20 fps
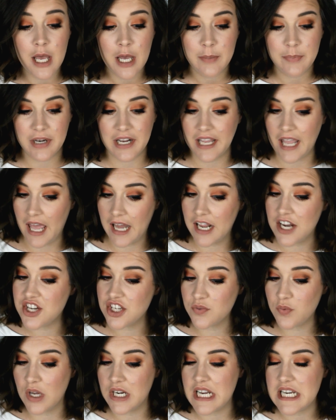but again, I
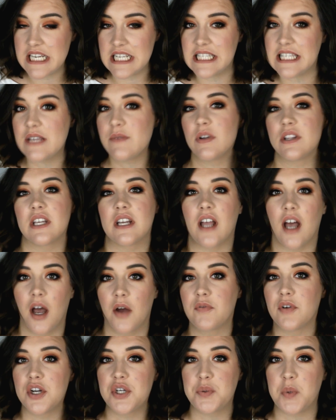just wanted to see what the
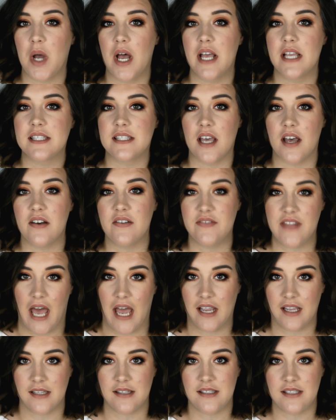coverage was of
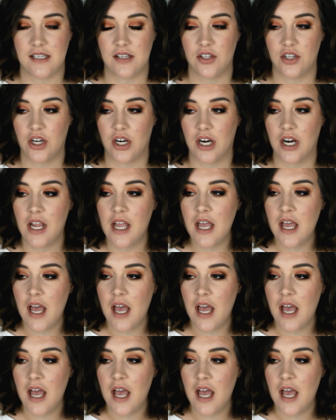that concealer.